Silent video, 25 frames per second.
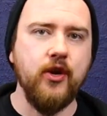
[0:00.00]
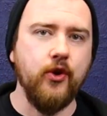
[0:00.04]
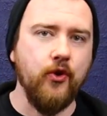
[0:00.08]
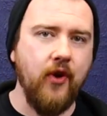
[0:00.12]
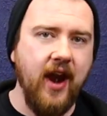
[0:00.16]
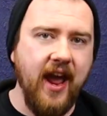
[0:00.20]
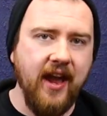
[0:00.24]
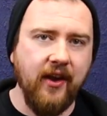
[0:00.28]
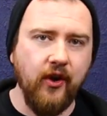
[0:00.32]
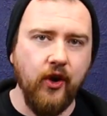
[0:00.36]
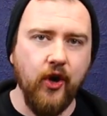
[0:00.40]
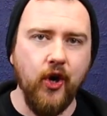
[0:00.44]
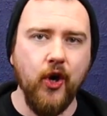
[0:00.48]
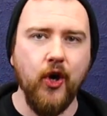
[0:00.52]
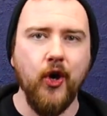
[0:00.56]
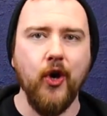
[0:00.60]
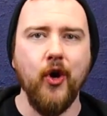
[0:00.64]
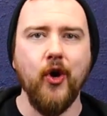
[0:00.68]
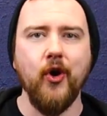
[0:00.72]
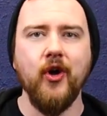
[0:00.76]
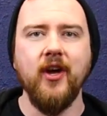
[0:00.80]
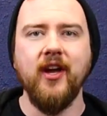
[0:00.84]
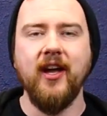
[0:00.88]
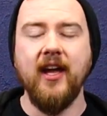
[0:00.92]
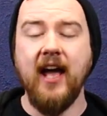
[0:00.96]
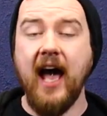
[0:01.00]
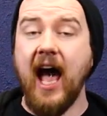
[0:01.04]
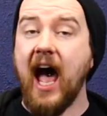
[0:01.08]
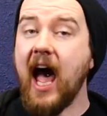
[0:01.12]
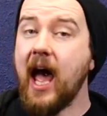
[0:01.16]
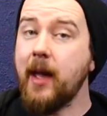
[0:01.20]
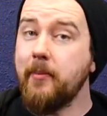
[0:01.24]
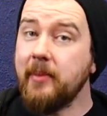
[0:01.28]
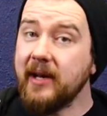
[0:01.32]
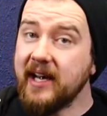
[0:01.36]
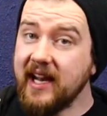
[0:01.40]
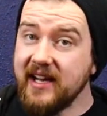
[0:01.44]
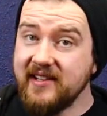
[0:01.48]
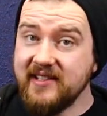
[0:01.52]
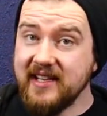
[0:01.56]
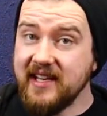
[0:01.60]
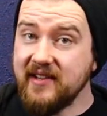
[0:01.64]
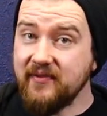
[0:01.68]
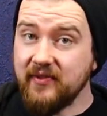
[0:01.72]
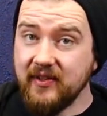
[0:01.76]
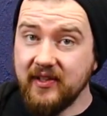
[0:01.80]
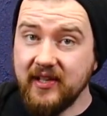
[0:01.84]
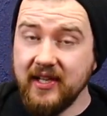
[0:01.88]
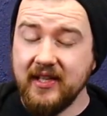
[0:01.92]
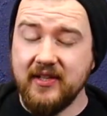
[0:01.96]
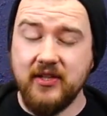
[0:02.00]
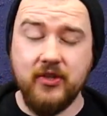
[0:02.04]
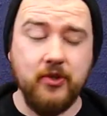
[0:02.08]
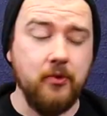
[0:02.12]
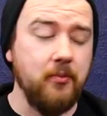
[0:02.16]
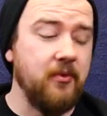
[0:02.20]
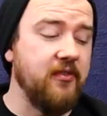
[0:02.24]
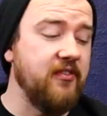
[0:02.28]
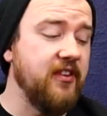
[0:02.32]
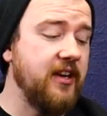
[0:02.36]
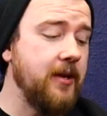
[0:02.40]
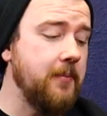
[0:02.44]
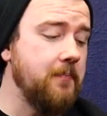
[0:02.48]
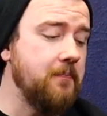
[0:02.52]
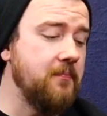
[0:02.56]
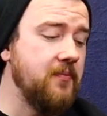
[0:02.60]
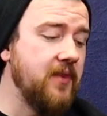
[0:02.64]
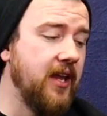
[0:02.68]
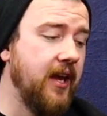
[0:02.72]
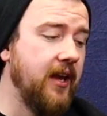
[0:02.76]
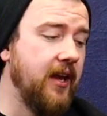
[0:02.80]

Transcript: Greco, Ibanez even did some of it.